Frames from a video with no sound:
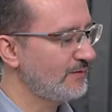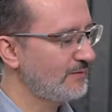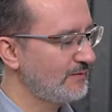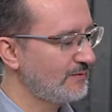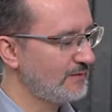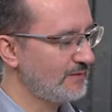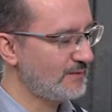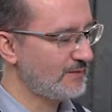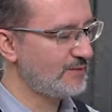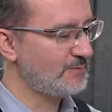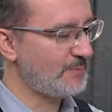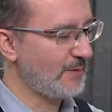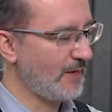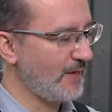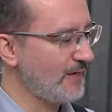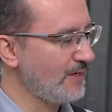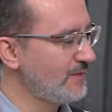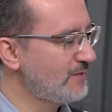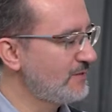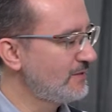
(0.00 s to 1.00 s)
this
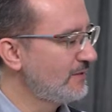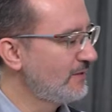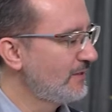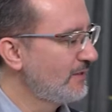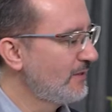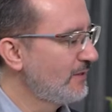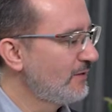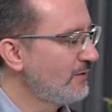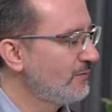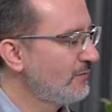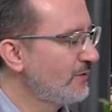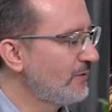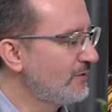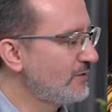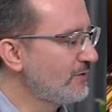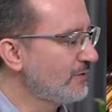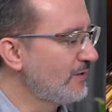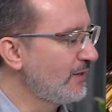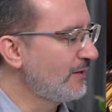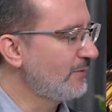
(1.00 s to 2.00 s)
page,
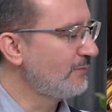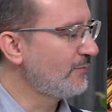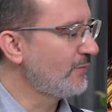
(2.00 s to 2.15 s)
which you can